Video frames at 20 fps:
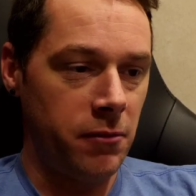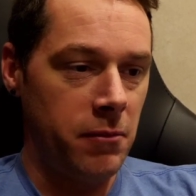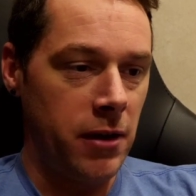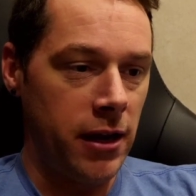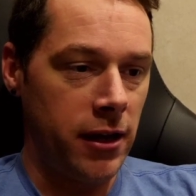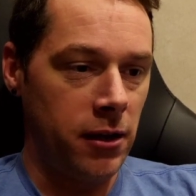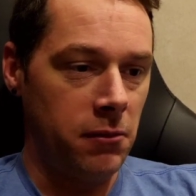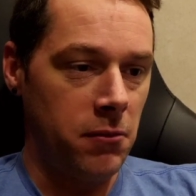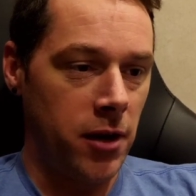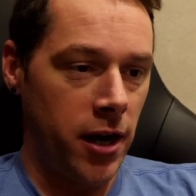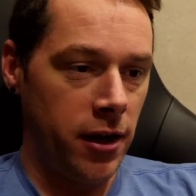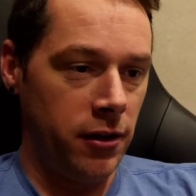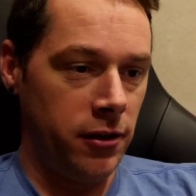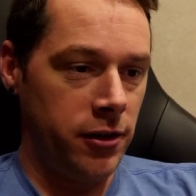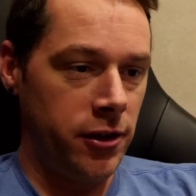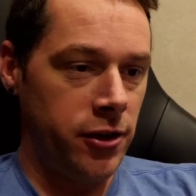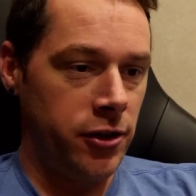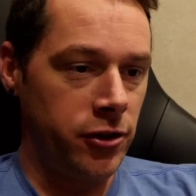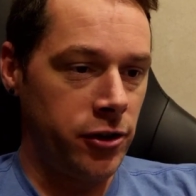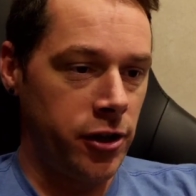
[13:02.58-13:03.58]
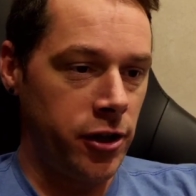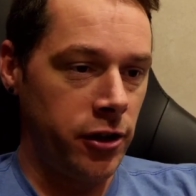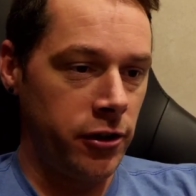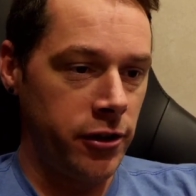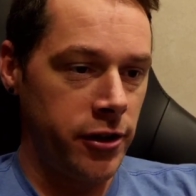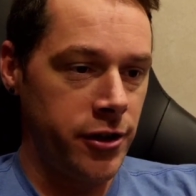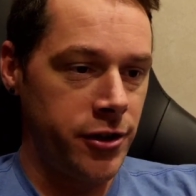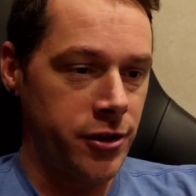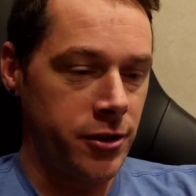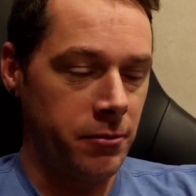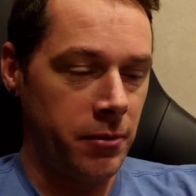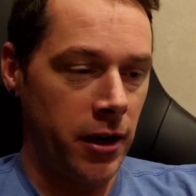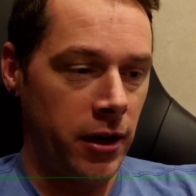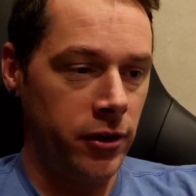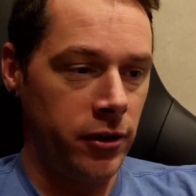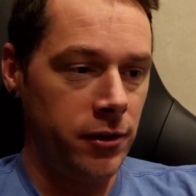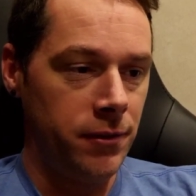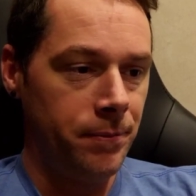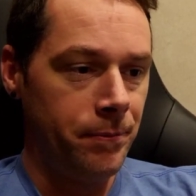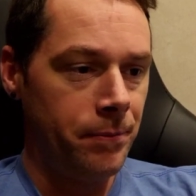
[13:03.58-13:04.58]
make and model that you're curious
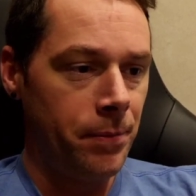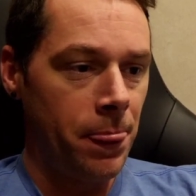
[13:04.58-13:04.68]
about.